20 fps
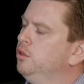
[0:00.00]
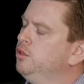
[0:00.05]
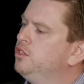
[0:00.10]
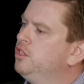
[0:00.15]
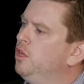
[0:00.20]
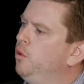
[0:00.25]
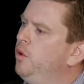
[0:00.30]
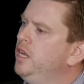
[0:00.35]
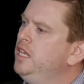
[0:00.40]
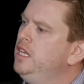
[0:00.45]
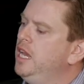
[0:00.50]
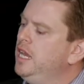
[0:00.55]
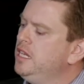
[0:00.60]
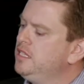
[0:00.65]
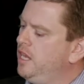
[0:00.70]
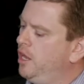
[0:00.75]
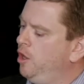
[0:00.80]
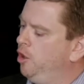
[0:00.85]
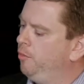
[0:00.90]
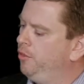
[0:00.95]
So we
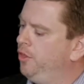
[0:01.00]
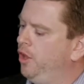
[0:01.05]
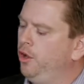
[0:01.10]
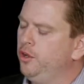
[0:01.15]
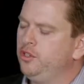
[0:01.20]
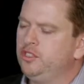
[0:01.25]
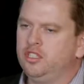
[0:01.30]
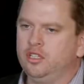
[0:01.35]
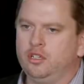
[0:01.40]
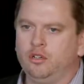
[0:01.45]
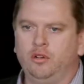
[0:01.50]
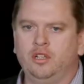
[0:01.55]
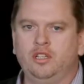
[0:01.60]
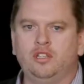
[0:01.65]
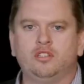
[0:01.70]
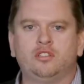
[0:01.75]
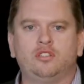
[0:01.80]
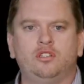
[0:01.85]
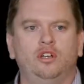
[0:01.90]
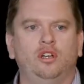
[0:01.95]
need to help those that are in
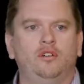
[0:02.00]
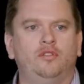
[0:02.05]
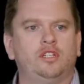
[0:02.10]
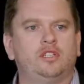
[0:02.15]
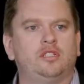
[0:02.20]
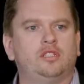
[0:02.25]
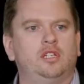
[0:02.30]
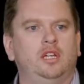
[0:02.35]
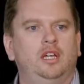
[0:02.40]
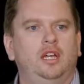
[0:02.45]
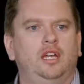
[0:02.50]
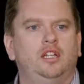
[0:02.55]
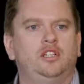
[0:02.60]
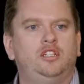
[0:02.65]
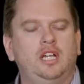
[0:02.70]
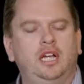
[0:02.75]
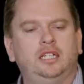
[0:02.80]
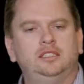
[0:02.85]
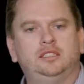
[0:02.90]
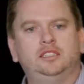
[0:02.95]
the service and
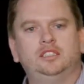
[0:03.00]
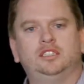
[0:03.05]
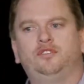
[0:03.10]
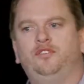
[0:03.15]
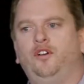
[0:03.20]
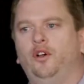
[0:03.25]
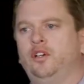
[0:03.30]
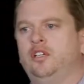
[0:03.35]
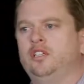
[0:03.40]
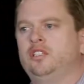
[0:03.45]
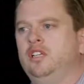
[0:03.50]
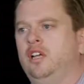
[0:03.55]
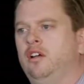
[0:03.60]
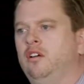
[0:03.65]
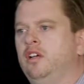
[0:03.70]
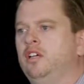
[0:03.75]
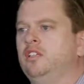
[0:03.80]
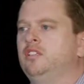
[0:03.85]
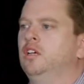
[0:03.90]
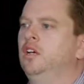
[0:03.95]
justice focused
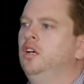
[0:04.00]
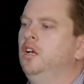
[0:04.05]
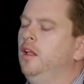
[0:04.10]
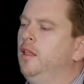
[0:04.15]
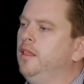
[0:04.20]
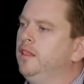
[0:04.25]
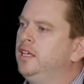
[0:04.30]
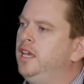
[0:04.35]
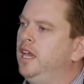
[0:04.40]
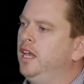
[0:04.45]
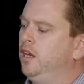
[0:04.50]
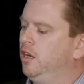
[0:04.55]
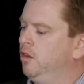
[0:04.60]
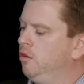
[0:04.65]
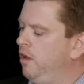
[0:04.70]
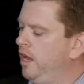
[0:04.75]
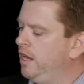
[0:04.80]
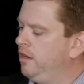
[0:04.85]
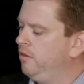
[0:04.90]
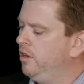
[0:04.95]
areas get a
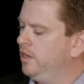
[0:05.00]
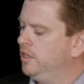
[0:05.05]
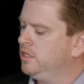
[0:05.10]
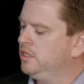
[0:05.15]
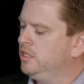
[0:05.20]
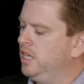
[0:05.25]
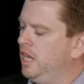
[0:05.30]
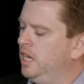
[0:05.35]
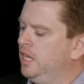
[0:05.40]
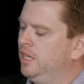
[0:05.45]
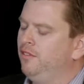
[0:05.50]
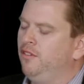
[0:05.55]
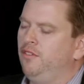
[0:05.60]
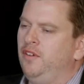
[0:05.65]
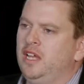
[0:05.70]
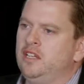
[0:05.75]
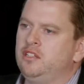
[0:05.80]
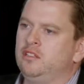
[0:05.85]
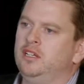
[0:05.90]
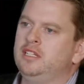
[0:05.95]
greater understanding of
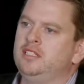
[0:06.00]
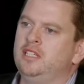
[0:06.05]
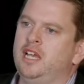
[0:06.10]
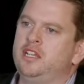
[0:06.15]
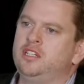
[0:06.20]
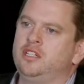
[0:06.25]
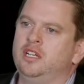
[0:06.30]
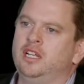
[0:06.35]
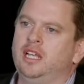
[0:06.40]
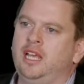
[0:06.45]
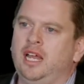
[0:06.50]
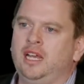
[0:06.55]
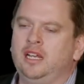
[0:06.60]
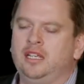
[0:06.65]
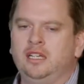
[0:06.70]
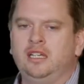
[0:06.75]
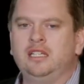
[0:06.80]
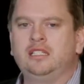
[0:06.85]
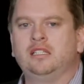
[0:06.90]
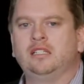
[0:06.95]
evangelisation and
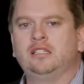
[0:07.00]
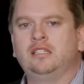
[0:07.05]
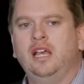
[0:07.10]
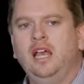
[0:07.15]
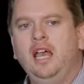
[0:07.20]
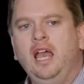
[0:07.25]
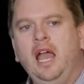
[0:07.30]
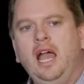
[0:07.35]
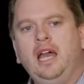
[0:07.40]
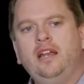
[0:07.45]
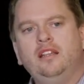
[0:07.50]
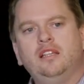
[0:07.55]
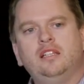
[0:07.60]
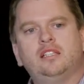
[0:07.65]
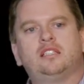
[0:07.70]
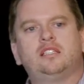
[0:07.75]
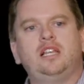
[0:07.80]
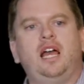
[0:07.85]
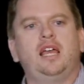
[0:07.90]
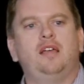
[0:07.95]
catechesis. And in the
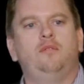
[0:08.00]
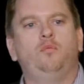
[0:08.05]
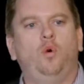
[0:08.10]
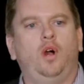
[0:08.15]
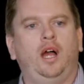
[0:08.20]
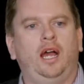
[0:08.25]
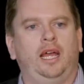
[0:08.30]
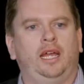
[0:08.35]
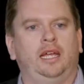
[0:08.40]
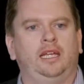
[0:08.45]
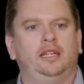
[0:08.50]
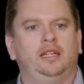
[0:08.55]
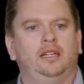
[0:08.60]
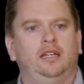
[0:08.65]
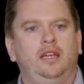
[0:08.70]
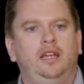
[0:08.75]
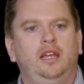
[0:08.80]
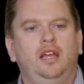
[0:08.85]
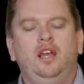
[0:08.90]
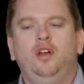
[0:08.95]
same way,
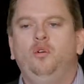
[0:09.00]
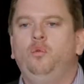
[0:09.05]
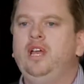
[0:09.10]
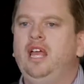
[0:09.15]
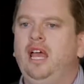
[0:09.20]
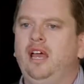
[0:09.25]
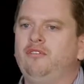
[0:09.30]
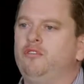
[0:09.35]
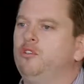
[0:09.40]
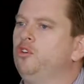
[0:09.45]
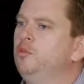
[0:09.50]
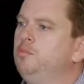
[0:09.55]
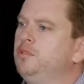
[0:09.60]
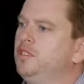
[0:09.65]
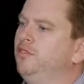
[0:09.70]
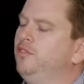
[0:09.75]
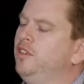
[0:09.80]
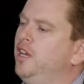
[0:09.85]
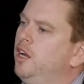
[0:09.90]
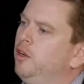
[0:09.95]
we have
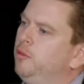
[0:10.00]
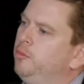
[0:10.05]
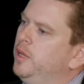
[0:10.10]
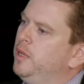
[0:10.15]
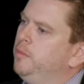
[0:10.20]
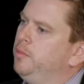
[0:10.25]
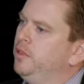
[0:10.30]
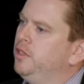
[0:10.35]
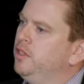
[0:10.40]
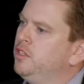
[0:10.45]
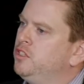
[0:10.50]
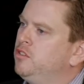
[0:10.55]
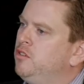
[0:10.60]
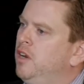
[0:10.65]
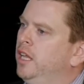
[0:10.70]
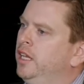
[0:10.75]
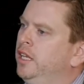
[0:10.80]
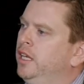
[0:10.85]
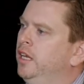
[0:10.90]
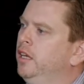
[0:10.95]
groups of young people in
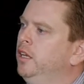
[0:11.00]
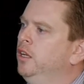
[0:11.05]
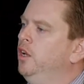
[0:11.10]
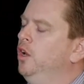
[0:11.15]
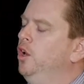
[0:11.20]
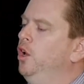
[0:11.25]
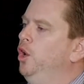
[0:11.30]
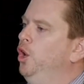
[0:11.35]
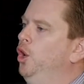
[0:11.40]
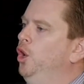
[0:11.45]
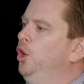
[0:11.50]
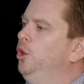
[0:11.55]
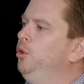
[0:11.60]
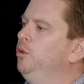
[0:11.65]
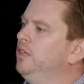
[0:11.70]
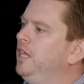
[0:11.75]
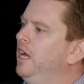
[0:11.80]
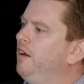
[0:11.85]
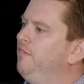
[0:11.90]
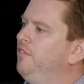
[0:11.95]
Australia who
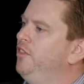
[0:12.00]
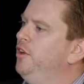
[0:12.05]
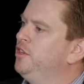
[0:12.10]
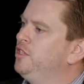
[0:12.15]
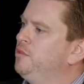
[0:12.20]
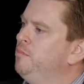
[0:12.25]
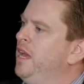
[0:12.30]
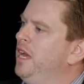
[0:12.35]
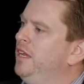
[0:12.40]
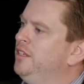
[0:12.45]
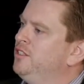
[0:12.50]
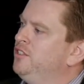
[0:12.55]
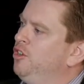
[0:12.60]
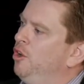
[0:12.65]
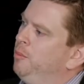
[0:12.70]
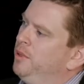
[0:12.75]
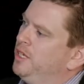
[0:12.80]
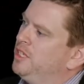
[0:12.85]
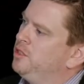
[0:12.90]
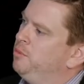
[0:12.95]
love those
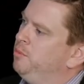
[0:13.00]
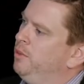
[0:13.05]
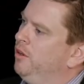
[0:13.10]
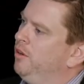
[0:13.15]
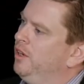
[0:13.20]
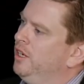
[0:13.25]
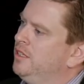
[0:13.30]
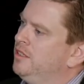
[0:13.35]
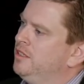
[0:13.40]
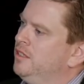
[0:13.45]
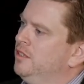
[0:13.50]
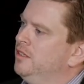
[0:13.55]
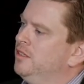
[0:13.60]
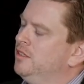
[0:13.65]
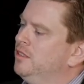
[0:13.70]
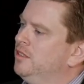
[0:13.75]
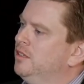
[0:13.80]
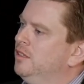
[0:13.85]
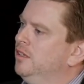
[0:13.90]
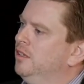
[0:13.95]
mountaintop
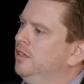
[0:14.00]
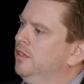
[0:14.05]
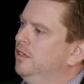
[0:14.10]
experiences